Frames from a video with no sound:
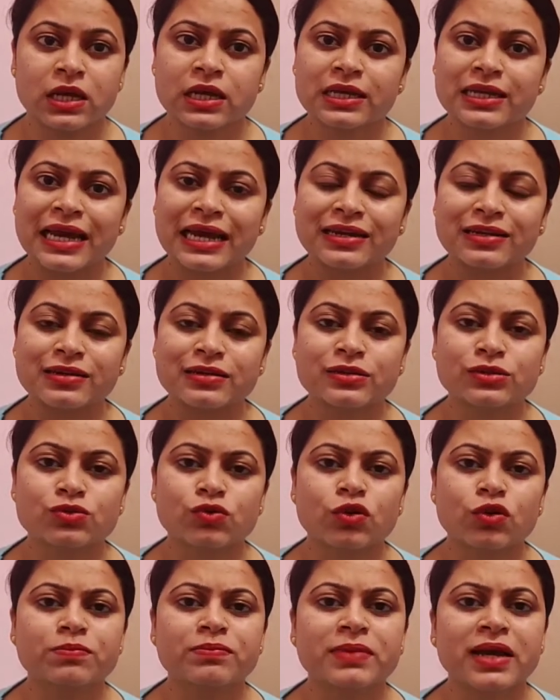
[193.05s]
get
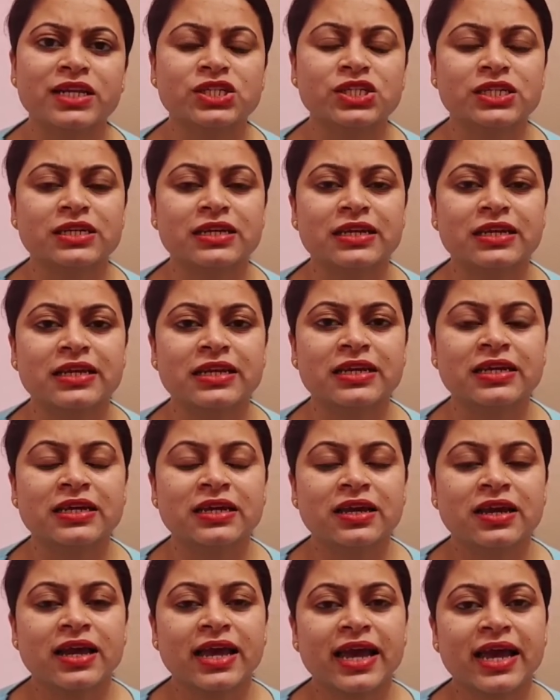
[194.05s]
resolved magically
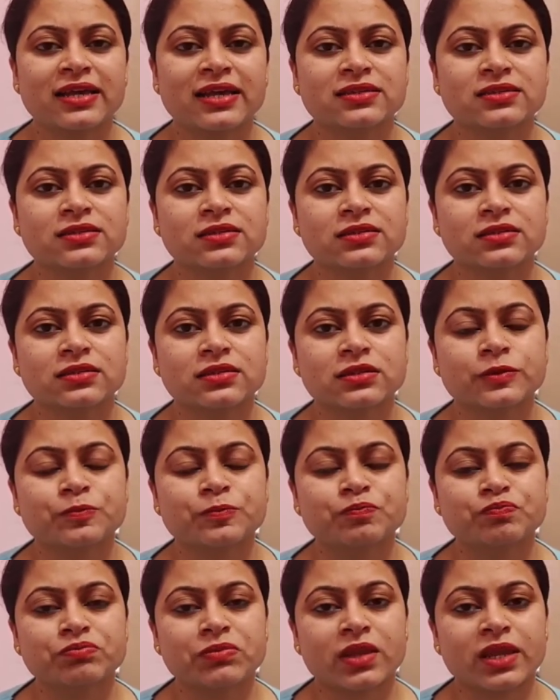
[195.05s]
as
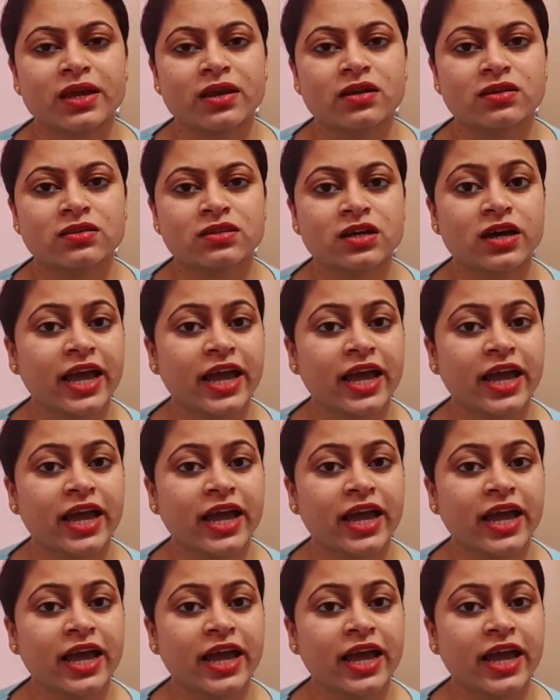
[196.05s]
the